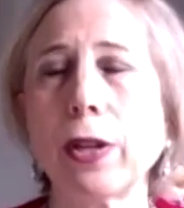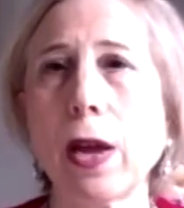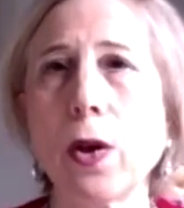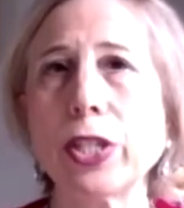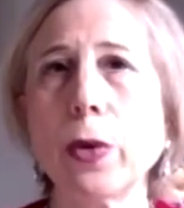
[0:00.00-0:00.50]
I
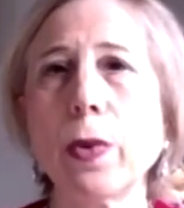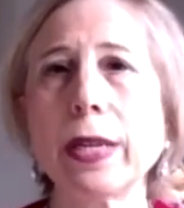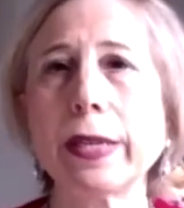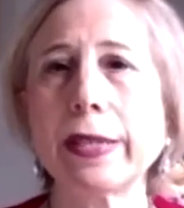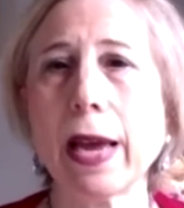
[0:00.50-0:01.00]
also want
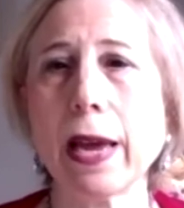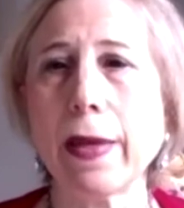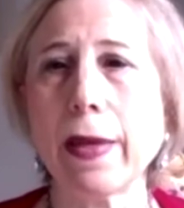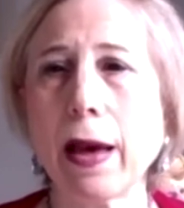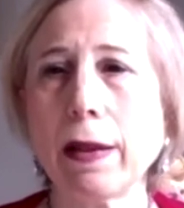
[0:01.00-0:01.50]
to say
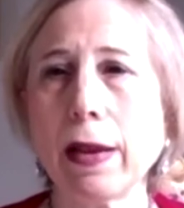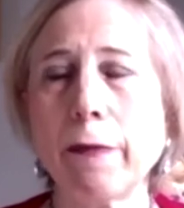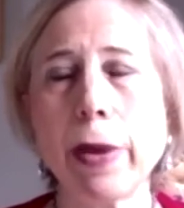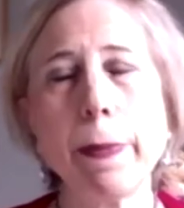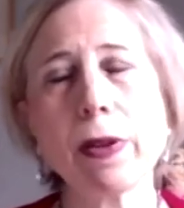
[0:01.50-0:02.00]
that if
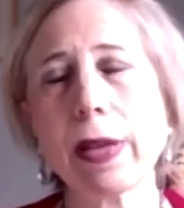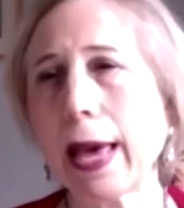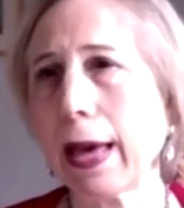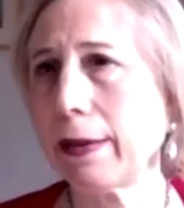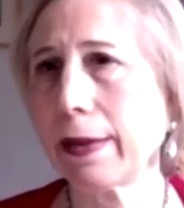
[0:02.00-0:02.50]
people
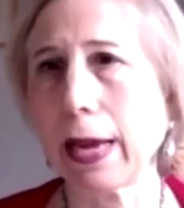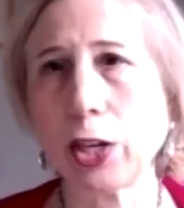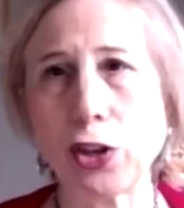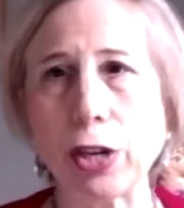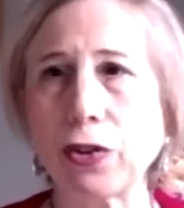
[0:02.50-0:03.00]
can't get
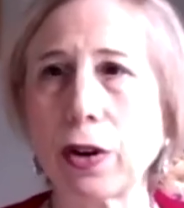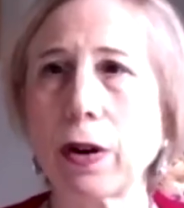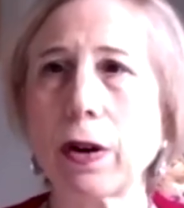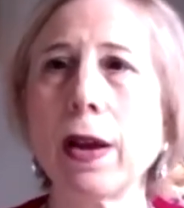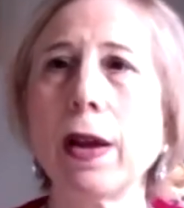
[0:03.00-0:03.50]

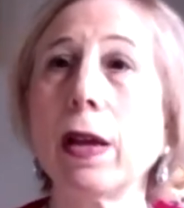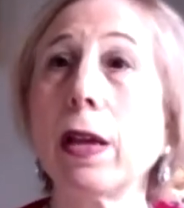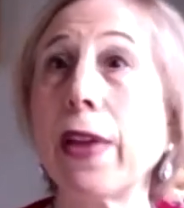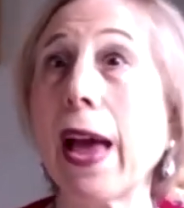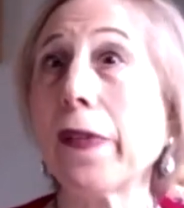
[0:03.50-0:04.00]
ginger,
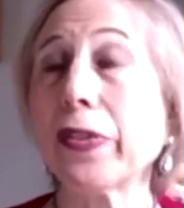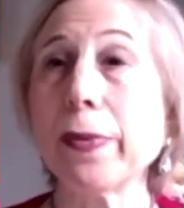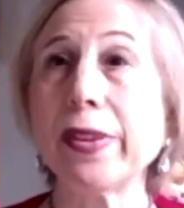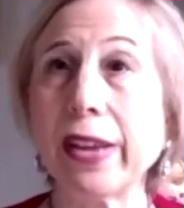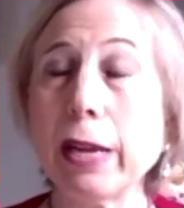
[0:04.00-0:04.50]
if you have some
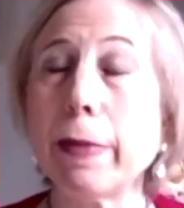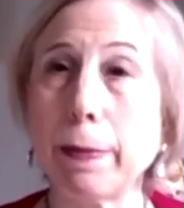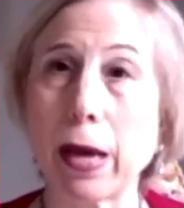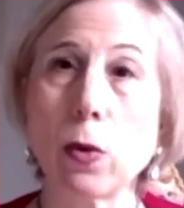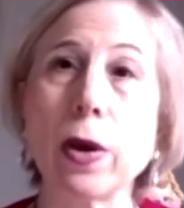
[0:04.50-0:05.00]
cinnamon,
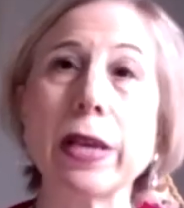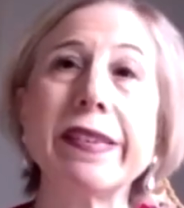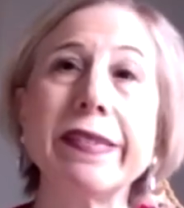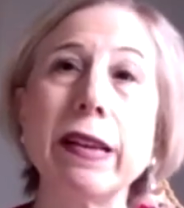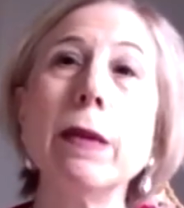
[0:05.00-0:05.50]
by the way,
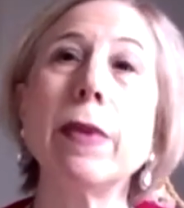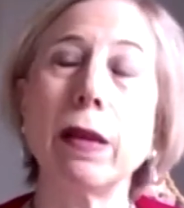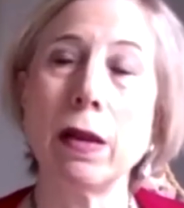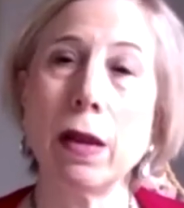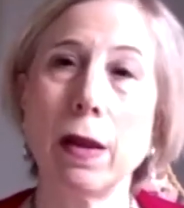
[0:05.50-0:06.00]

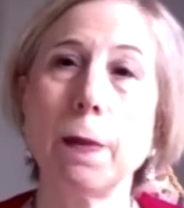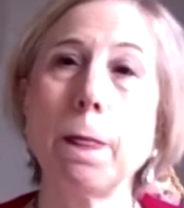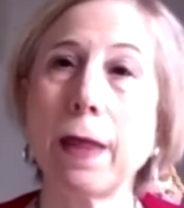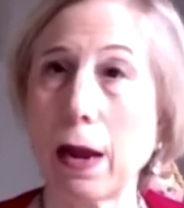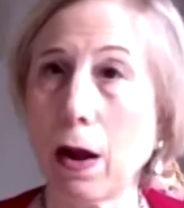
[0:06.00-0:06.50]
cinnamon
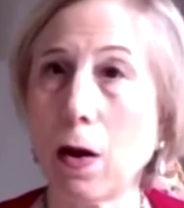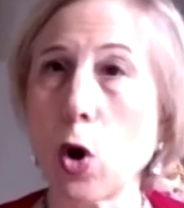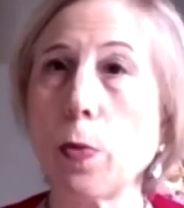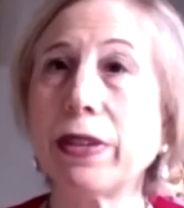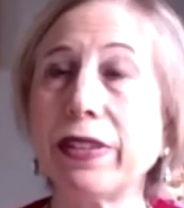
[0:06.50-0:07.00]
at
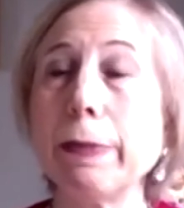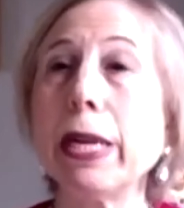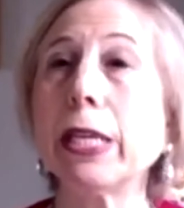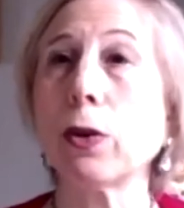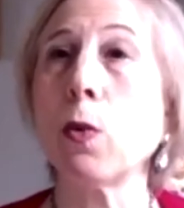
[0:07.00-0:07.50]
home, cinnamon
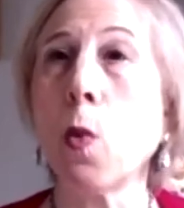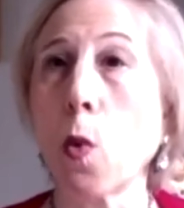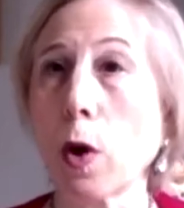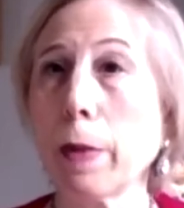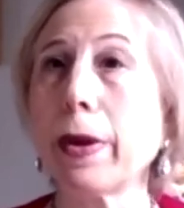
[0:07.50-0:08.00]
is a
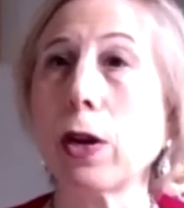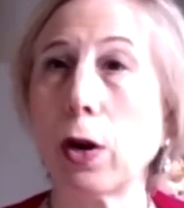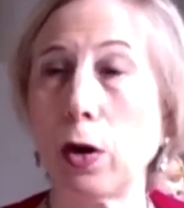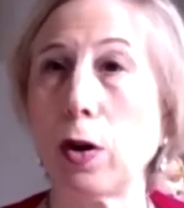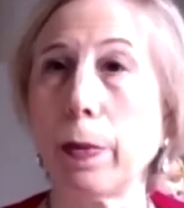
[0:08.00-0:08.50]
warming
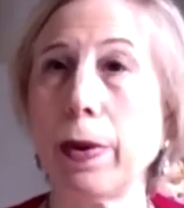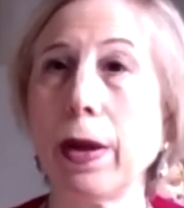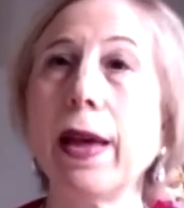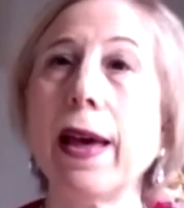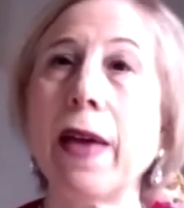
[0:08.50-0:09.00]
herb,
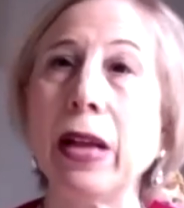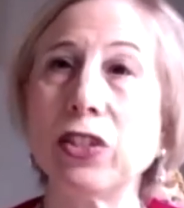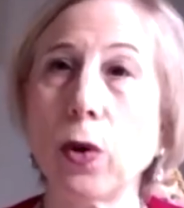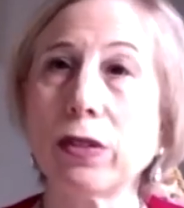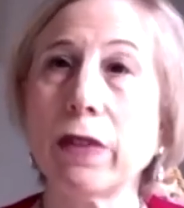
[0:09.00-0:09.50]
and that's
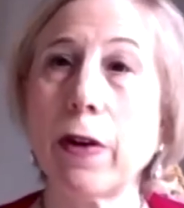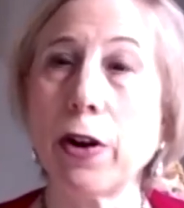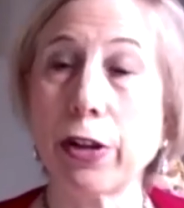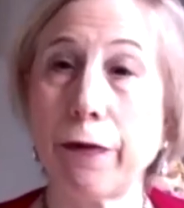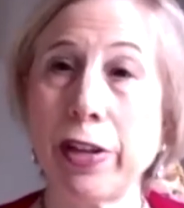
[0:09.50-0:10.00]
also very
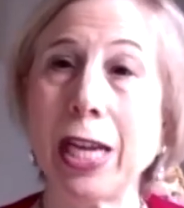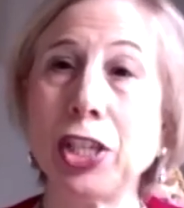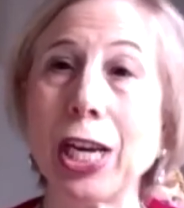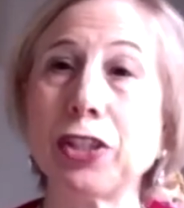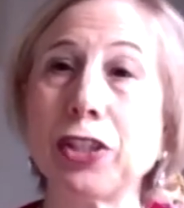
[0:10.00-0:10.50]
good for
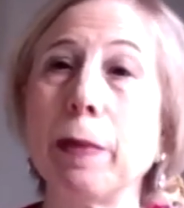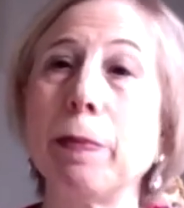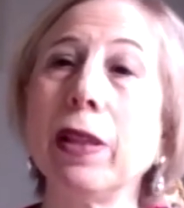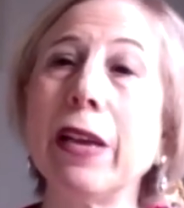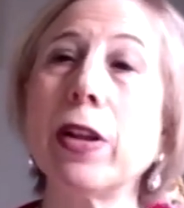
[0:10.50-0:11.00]
digestion. And
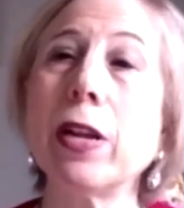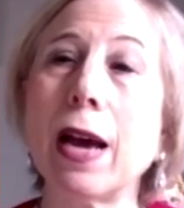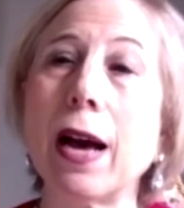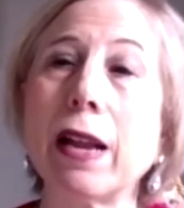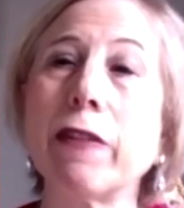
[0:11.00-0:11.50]
believe it or
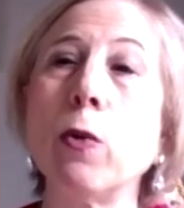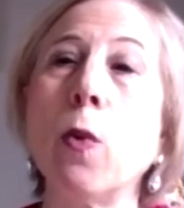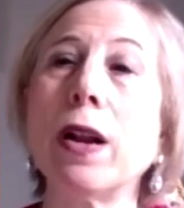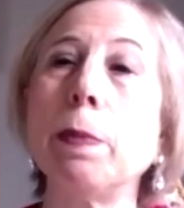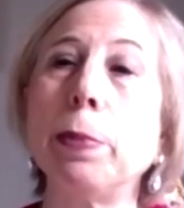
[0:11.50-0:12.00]
not, if you
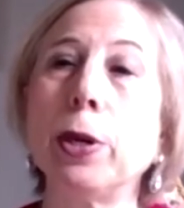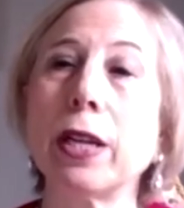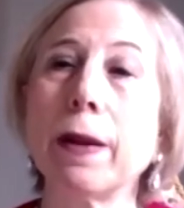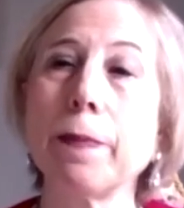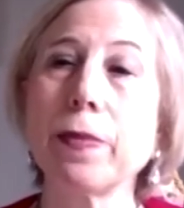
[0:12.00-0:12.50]

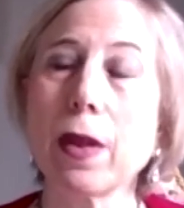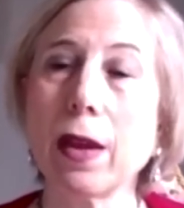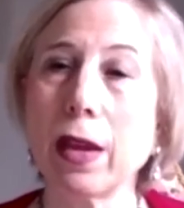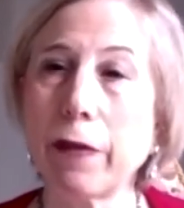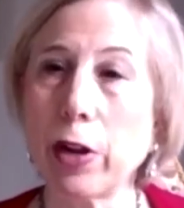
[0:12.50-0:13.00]

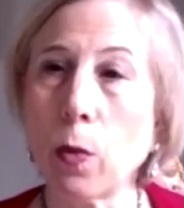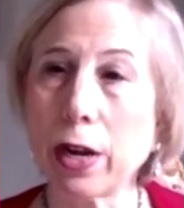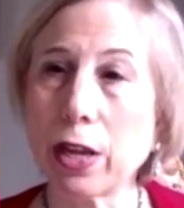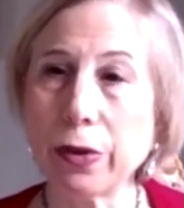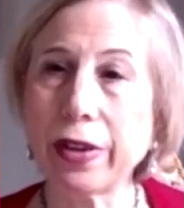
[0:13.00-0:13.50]
don't want
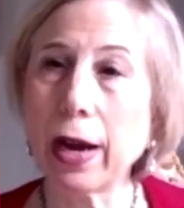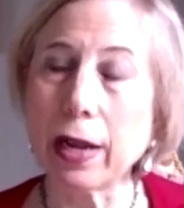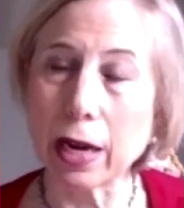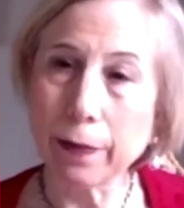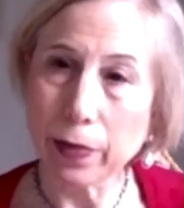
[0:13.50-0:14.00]
to use honey,